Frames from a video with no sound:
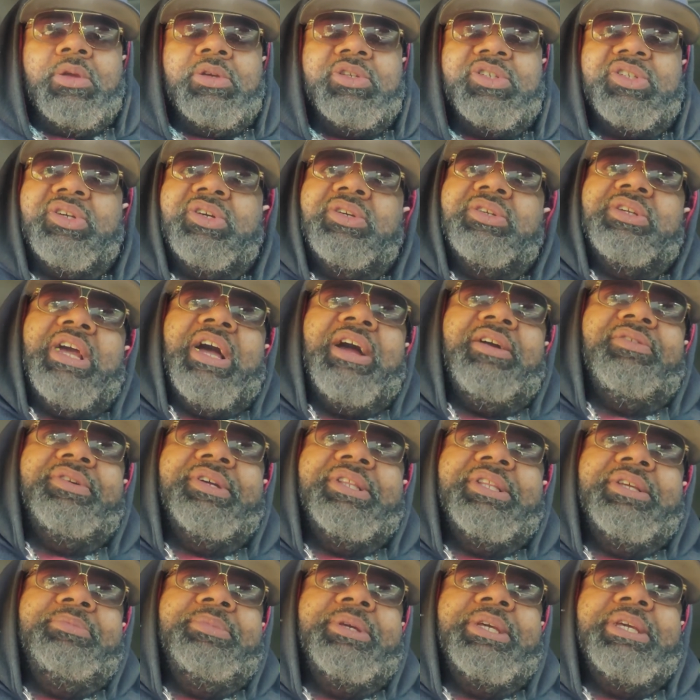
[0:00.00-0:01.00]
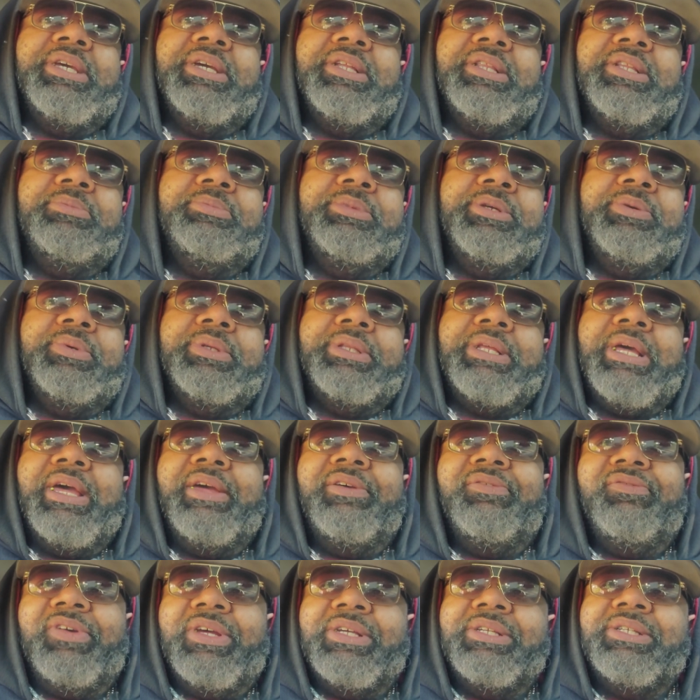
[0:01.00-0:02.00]
So y'all really be killing me with
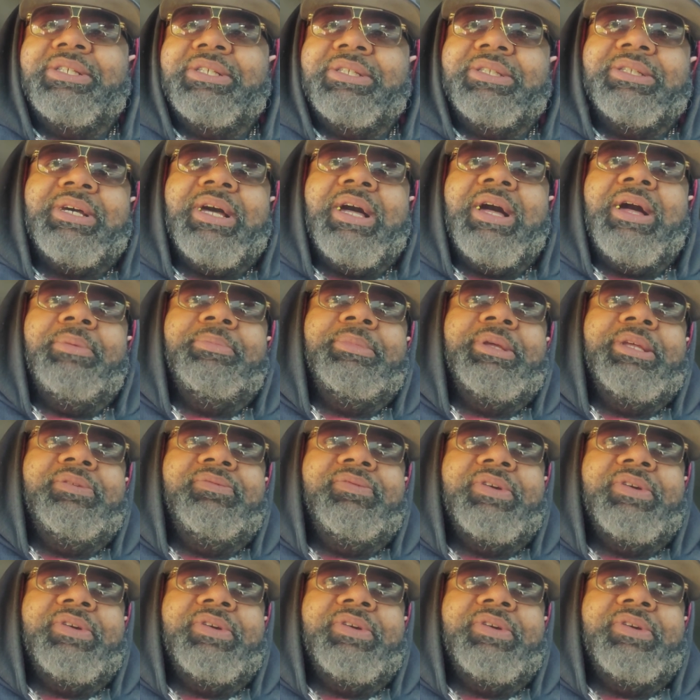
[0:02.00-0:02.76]
that. Invest your time, man.